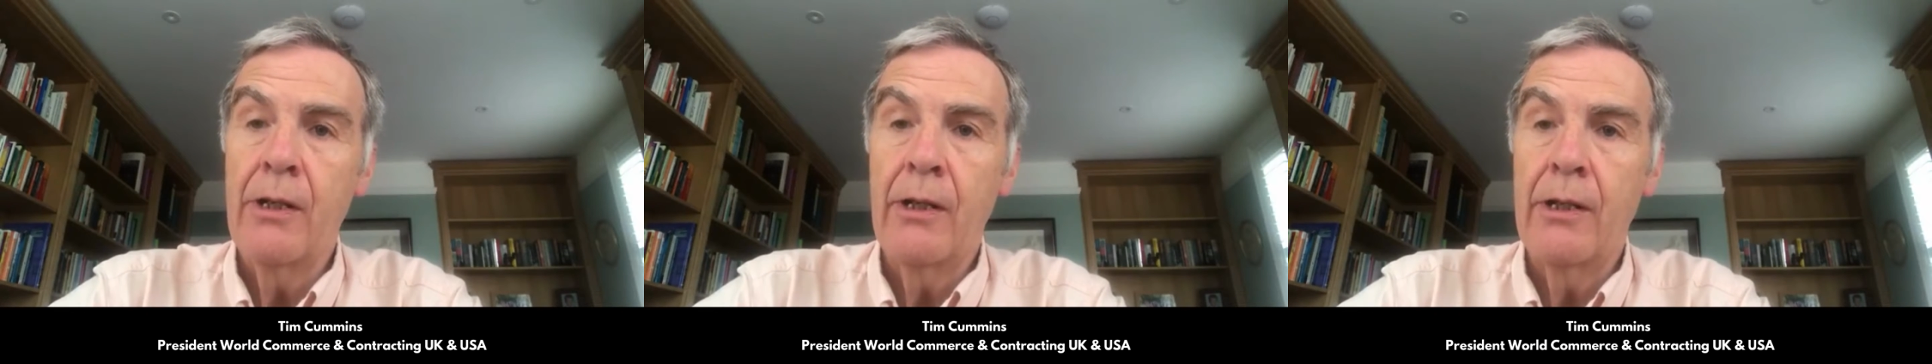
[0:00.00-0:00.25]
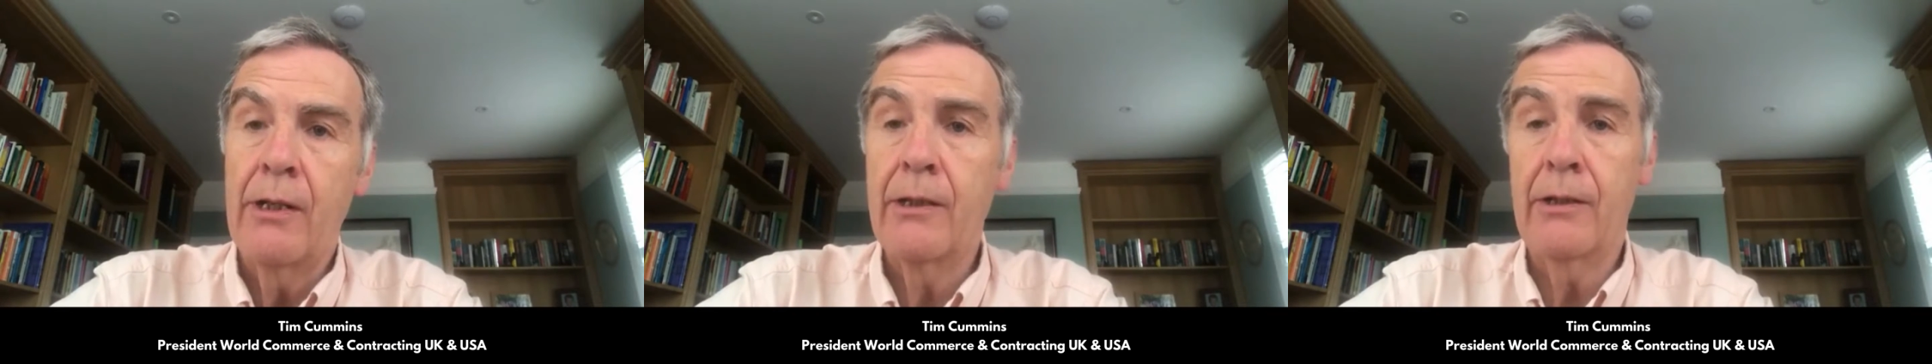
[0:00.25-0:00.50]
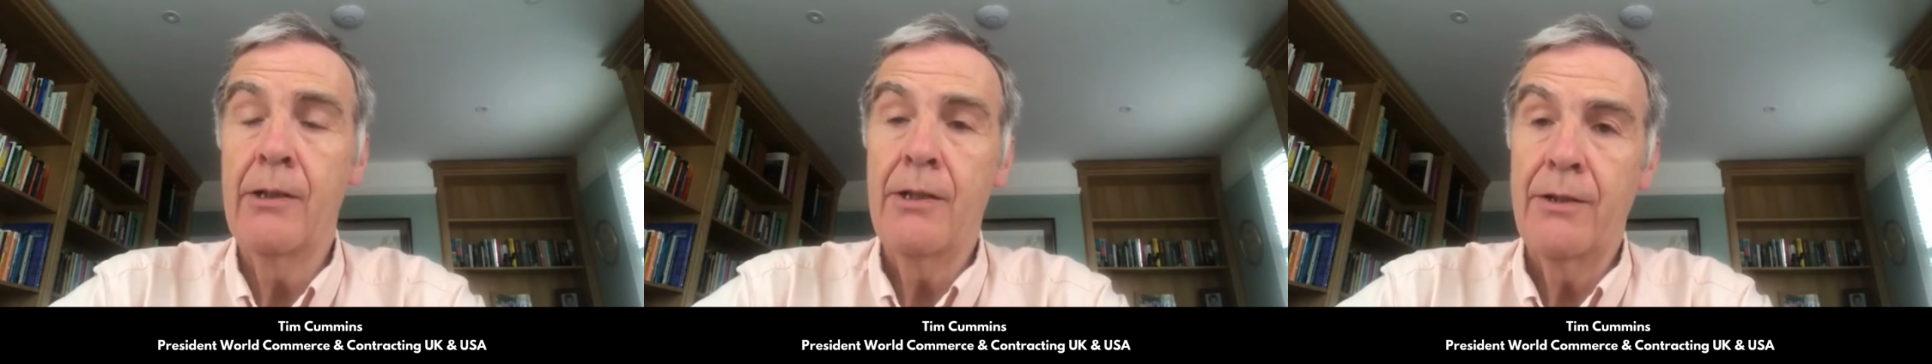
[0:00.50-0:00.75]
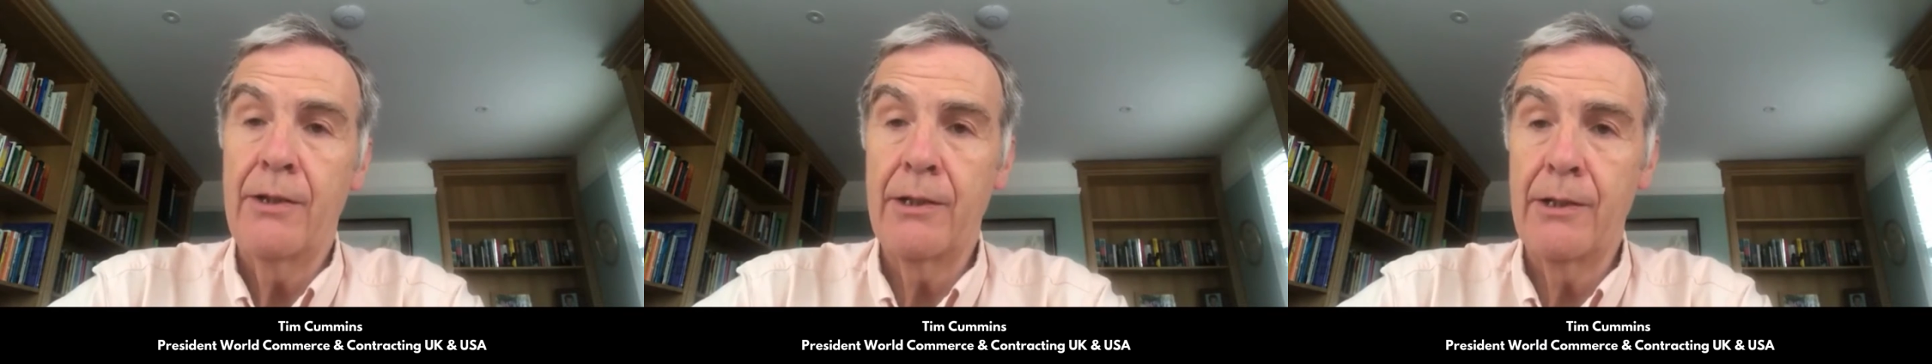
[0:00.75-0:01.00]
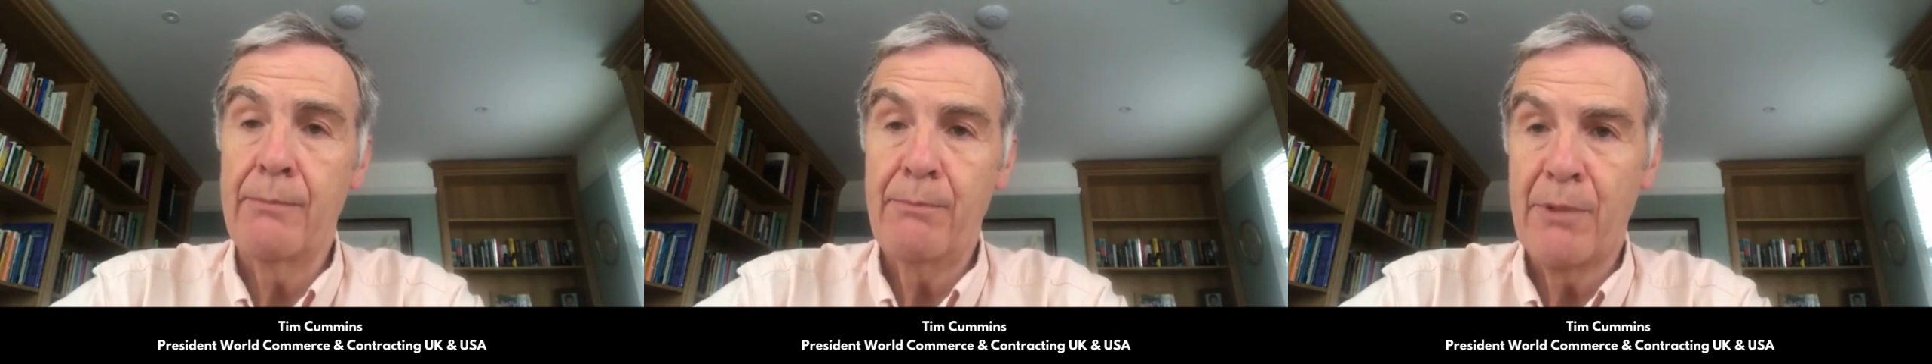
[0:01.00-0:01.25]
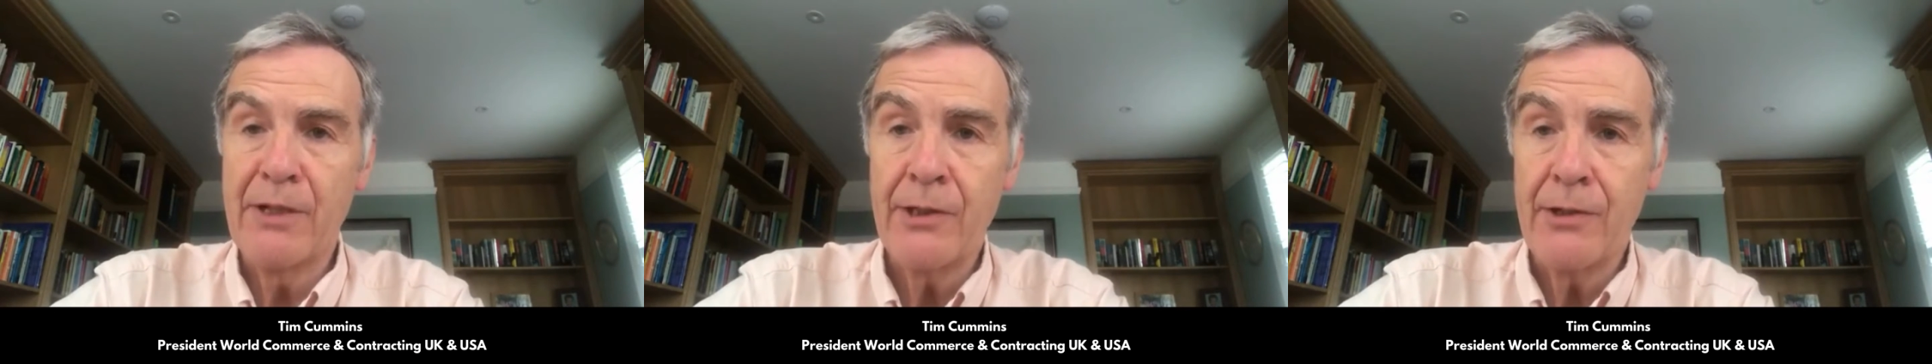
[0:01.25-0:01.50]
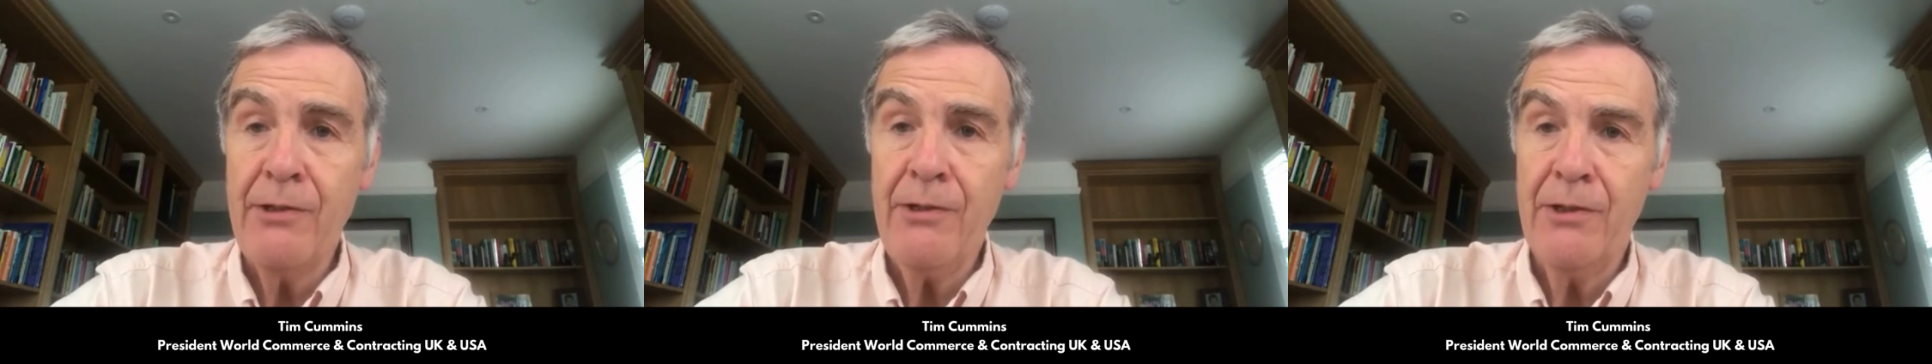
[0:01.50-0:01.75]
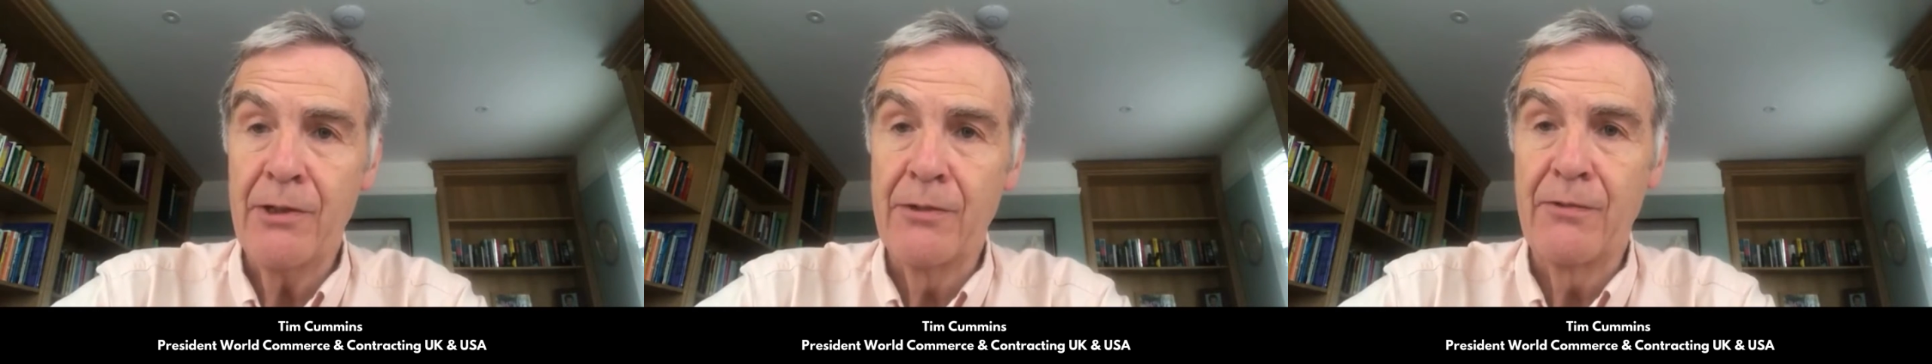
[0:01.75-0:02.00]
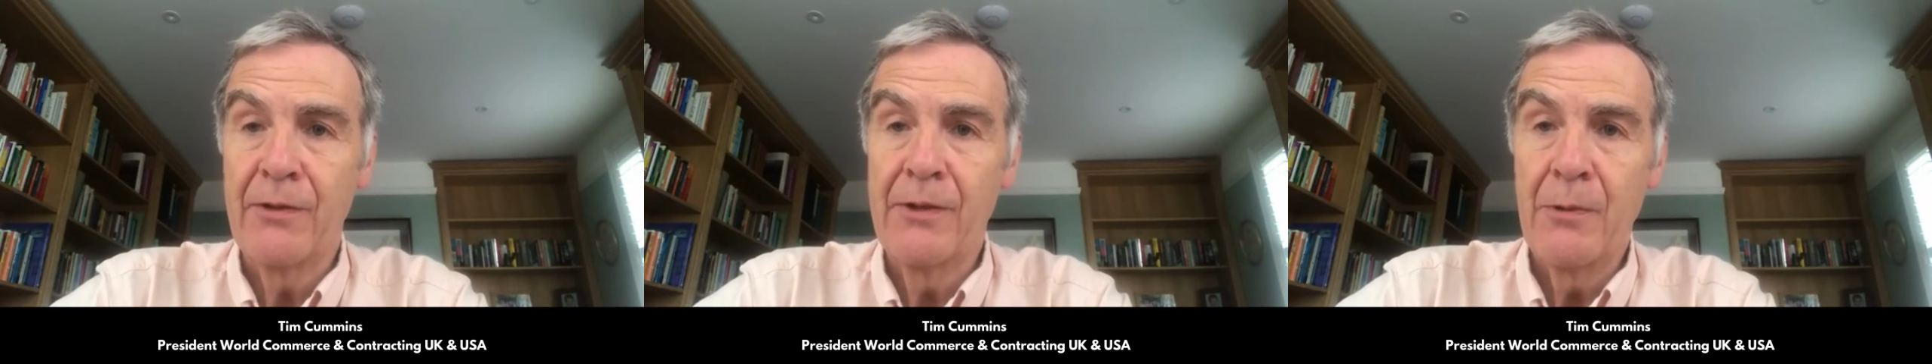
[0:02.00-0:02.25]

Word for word: uh, the President of